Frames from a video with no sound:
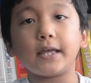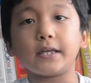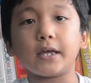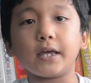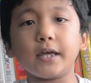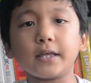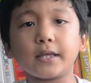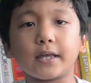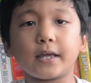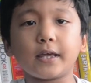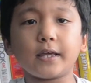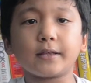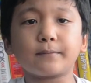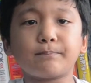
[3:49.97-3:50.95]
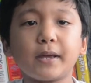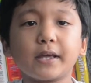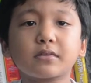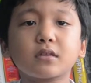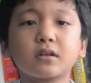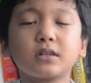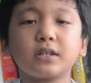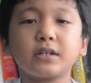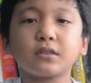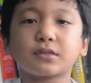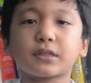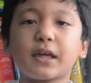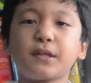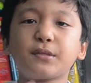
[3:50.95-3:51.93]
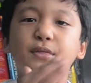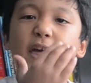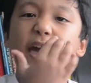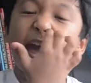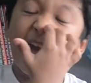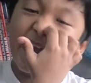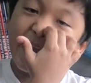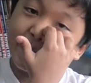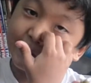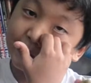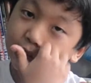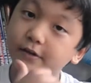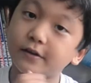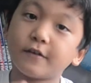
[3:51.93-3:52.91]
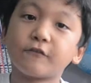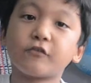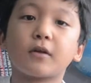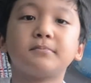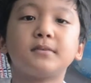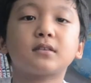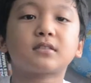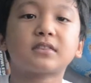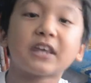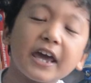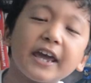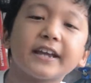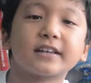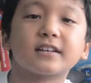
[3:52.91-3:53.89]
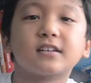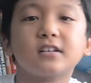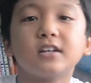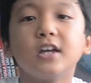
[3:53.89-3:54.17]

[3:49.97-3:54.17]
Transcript: It basically saves Ank from the tank.